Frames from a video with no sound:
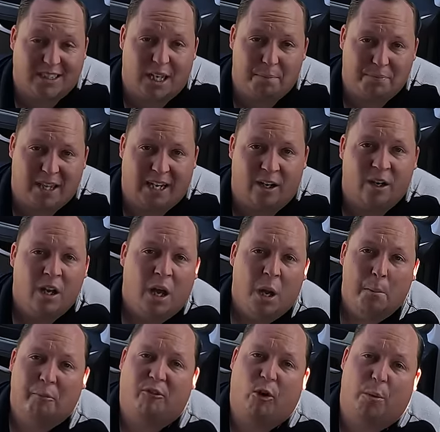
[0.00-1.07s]
it's up there.
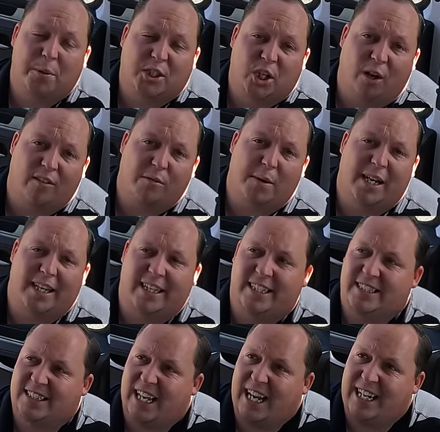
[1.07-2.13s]
Before we show everybody the
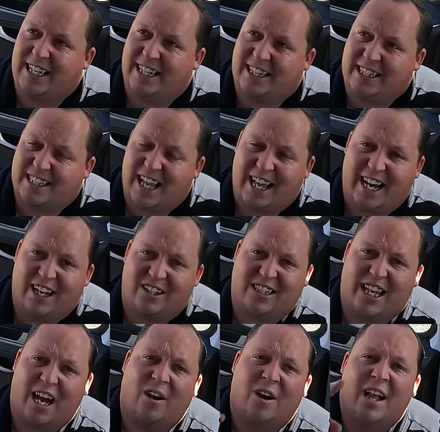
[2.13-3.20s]
inside and get the slide
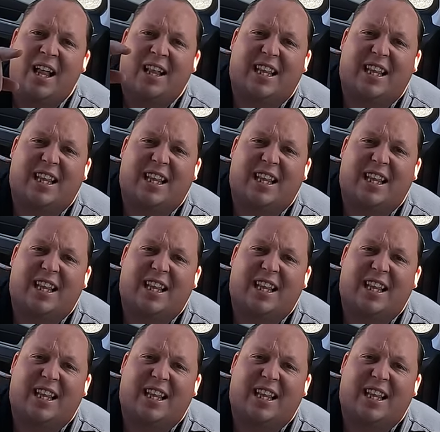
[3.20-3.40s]
outs out,